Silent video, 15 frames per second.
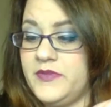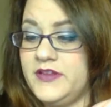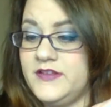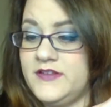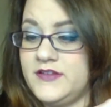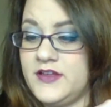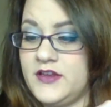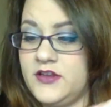
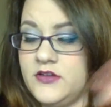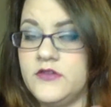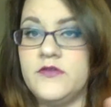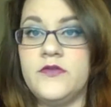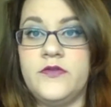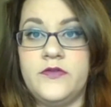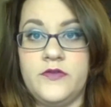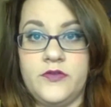instead
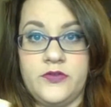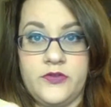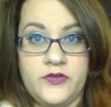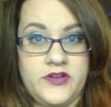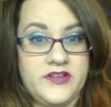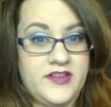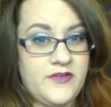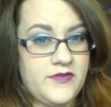of
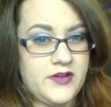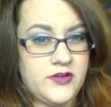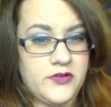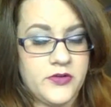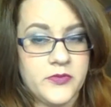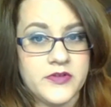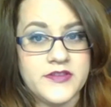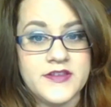
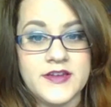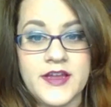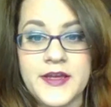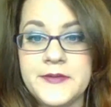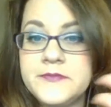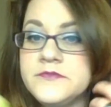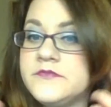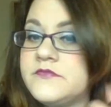3700 words a
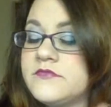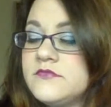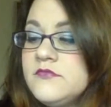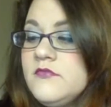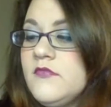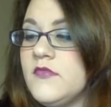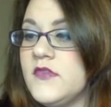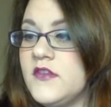day.
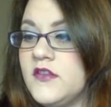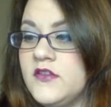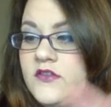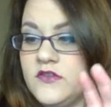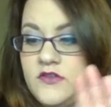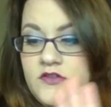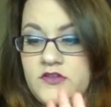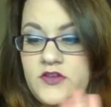
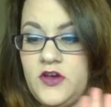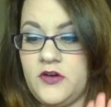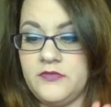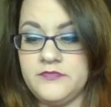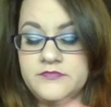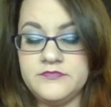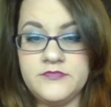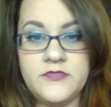
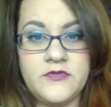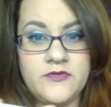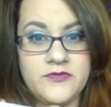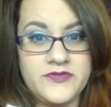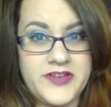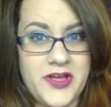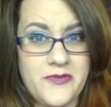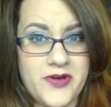So
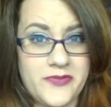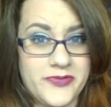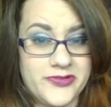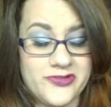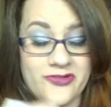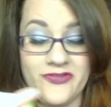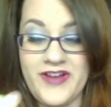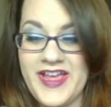day one
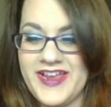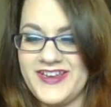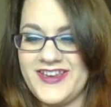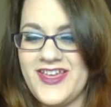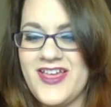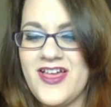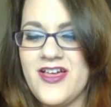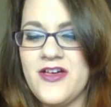was great.
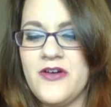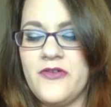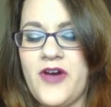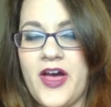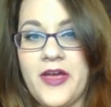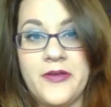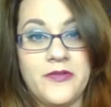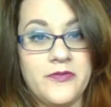
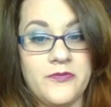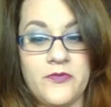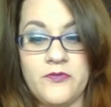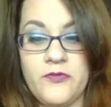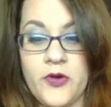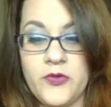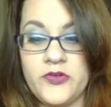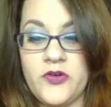I
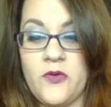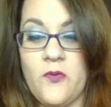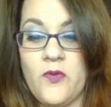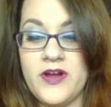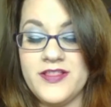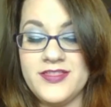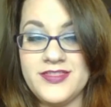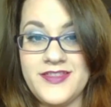wrote
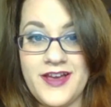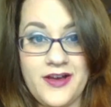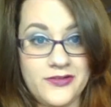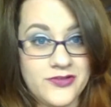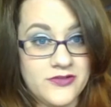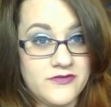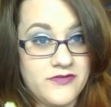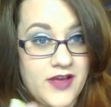
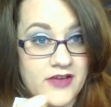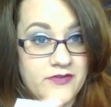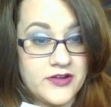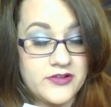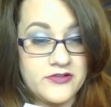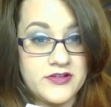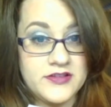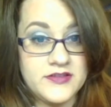
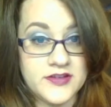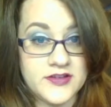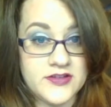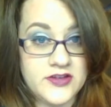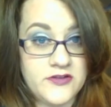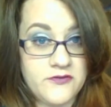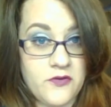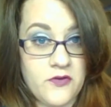
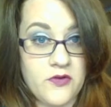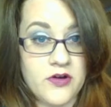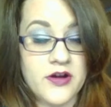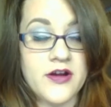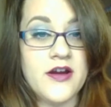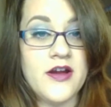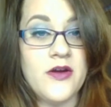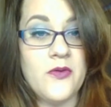
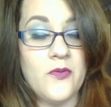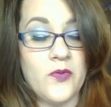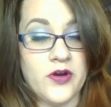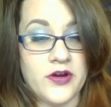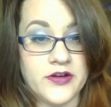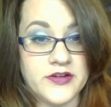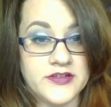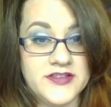1564
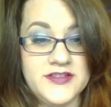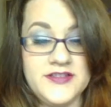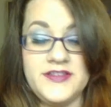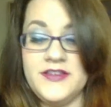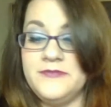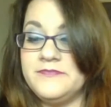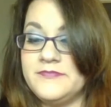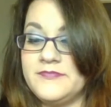words.